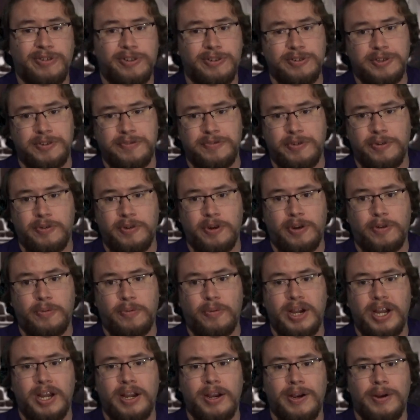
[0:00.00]
for those of you
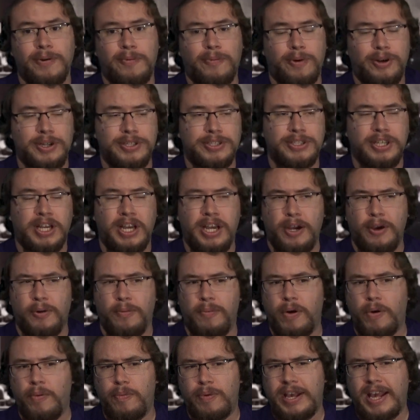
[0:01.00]
unaware, was
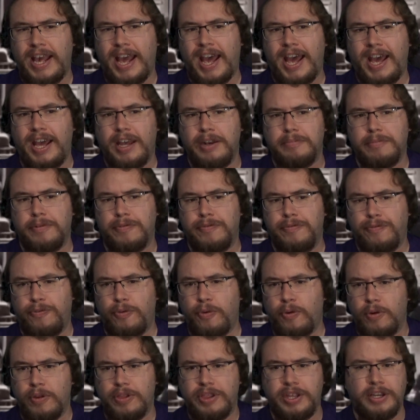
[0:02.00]
what we had
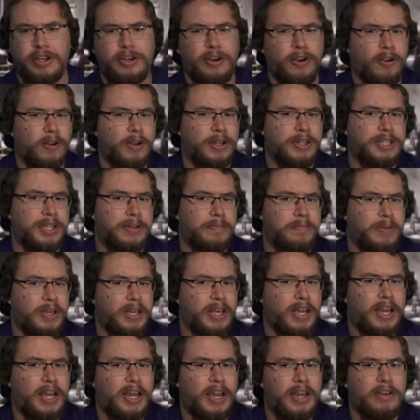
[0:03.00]
before the current
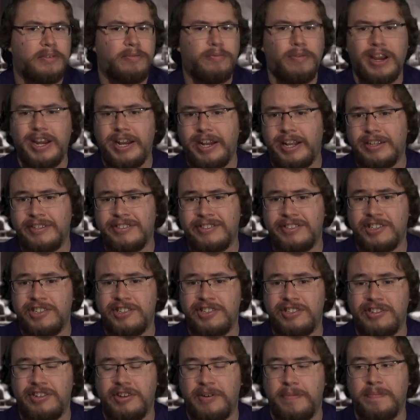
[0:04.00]
MPAA rating
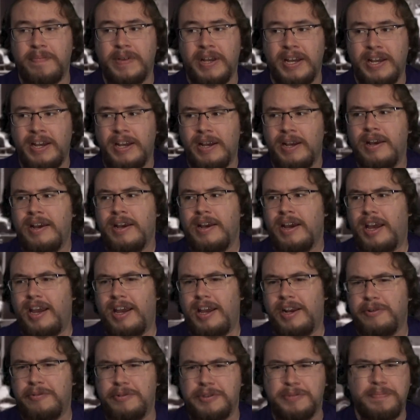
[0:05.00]
system,
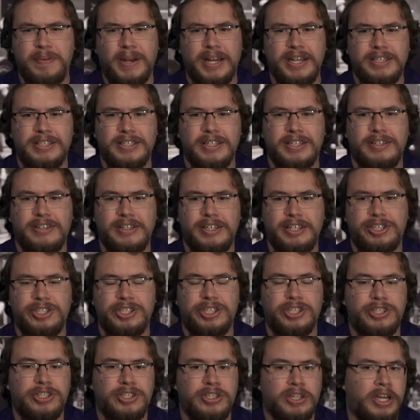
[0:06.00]
and it was basically
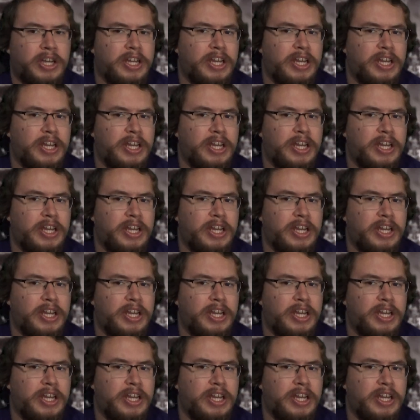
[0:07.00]
just